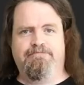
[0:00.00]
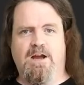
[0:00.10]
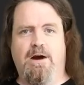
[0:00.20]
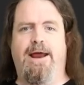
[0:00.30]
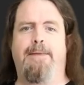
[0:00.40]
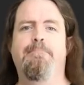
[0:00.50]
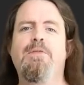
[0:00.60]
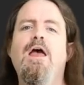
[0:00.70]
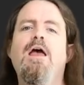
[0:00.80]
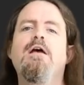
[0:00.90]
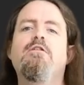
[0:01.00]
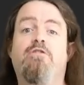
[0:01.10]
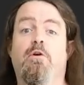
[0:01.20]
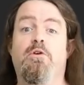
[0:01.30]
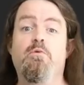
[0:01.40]
All right,
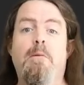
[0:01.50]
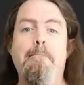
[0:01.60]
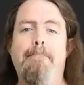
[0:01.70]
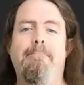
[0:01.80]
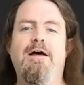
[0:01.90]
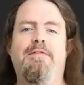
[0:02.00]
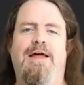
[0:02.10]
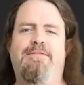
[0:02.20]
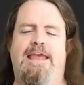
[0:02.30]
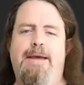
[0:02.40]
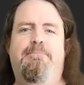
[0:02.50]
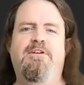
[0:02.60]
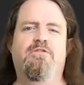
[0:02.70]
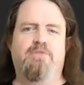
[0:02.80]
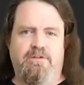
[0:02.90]
so you remember that the
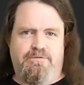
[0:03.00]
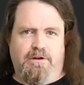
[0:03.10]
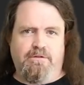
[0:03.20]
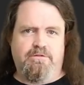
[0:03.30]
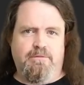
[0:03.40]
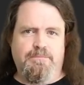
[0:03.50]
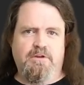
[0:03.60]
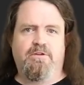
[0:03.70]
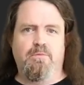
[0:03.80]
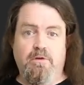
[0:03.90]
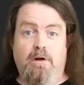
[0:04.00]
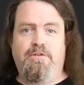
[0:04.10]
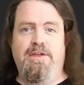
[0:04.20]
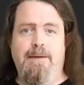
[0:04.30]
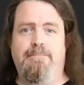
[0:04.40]
empty string is false, so
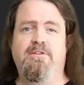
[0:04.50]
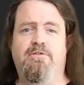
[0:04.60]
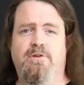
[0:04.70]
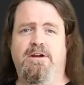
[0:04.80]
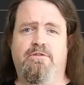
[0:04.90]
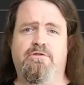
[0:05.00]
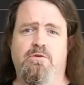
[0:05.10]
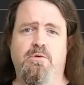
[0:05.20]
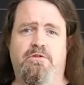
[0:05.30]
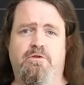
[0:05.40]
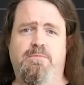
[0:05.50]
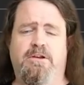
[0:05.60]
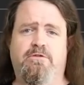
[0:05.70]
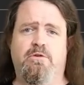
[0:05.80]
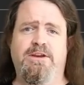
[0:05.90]
not the empty string is true, and true
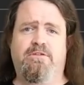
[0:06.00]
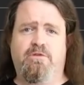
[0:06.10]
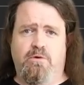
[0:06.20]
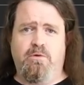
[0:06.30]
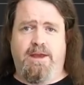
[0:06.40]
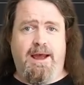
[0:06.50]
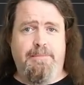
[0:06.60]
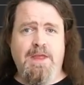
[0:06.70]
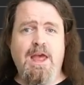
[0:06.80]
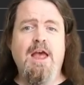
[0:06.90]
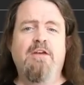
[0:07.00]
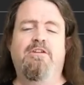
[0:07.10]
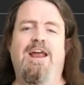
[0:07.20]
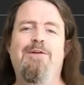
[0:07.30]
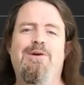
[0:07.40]
plus true is two, yeah?
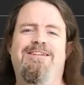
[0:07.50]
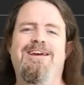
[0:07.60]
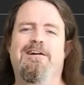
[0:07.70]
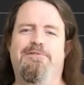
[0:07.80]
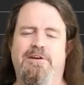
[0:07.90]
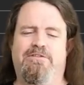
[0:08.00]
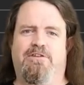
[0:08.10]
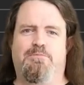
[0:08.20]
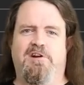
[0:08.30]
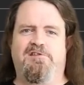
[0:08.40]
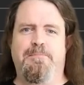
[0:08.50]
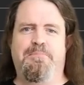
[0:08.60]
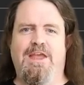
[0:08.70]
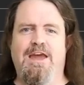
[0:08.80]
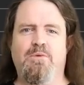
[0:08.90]
So now we take our first expression,
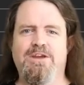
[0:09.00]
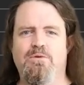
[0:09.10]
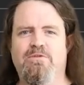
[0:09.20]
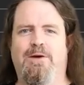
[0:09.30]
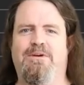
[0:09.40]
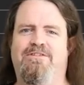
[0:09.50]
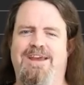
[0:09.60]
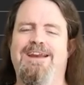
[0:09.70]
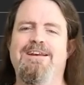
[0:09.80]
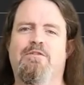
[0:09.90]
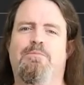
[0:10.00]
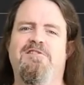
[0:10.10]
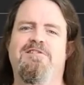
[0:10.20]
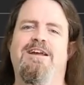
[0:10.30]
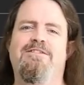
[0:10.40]
and we use our second
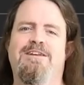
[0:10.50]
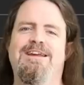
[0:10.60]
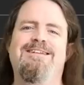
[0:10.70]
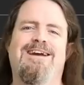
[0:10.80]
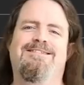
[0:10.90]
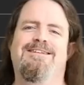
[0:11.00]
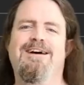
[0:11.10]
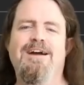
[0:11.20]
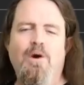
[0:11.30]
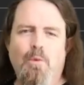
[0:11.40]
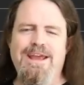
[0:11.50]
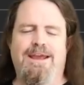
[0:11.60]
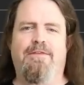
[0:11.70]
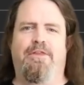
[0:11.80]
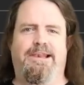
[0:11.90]
expression as an indexer, we
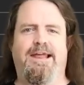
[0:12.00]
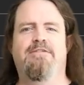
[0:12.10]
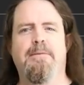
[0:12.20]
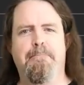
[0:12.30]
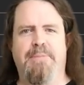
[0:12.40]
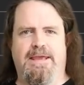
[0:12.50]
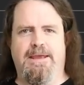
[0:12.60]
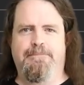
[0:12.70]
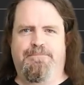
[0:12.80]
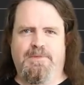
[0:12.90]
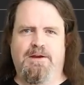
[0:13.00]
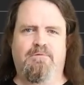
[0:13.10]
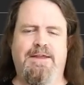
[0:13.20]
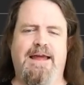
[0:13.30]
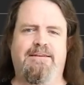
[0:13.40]
get the letter B.
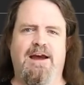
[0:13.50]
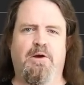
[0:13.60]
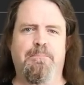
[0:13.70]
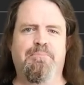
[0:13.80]
Write that down.